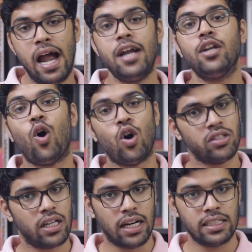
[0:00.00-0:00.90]
And
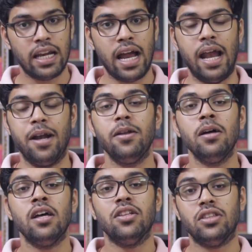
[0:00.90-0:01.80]
on the other
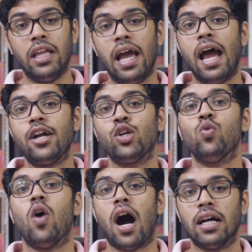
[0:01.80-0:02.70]
hand, they had
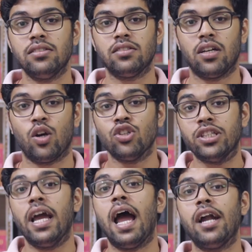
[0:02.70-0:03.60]
to answer or
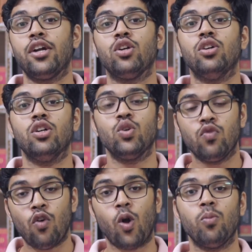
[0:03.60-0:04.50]
they had to
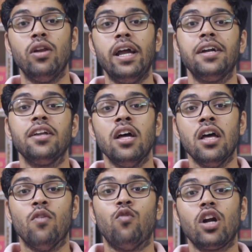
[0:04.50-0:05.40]
formulate
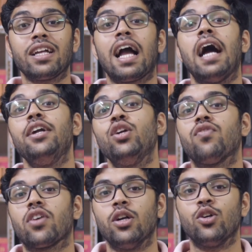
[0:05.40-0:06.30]
what kind
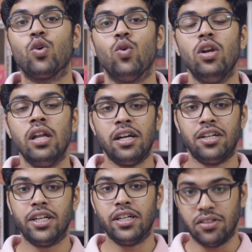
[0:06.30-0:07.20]
of control
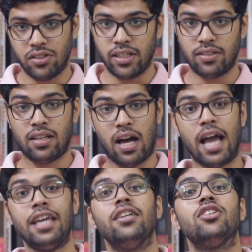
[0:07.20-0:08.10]
did this
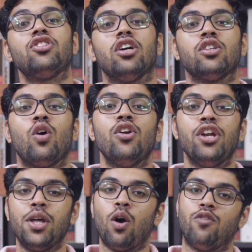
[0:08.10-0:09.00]
highest
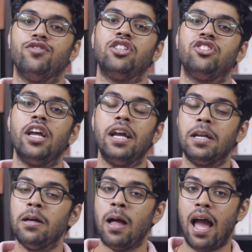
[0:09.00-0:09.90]
authority of the
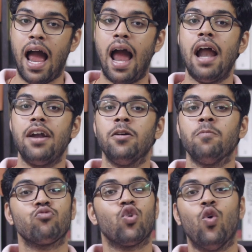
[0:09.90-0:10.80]
state had
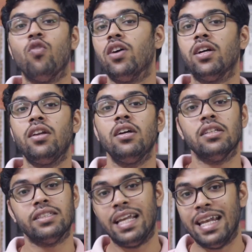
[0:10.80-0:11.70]
over
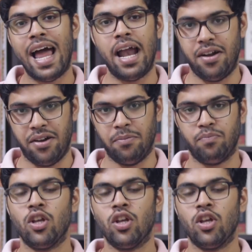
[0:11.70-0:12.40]
the land.